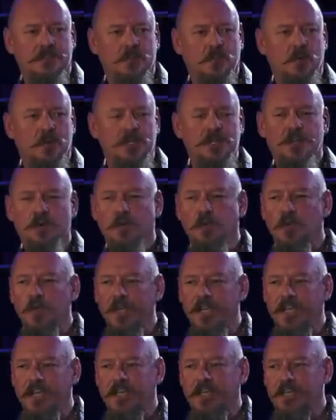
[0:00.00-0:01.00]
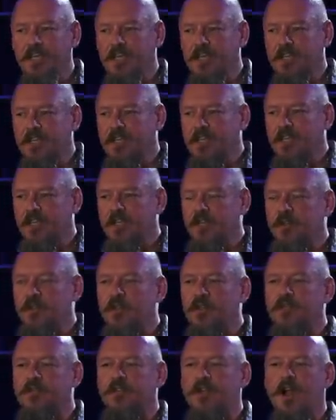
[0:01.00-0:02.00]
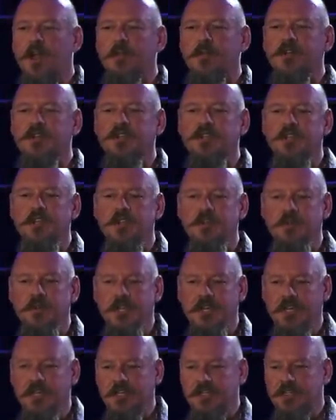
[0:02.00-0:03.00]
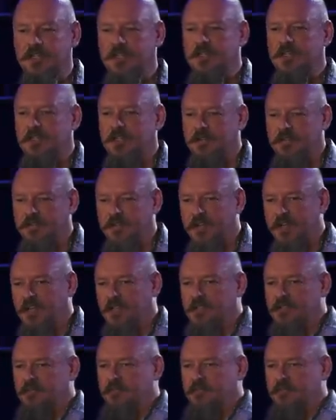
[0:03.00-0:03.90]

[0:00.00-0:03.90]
When you're weak, you look for opportunities to fail.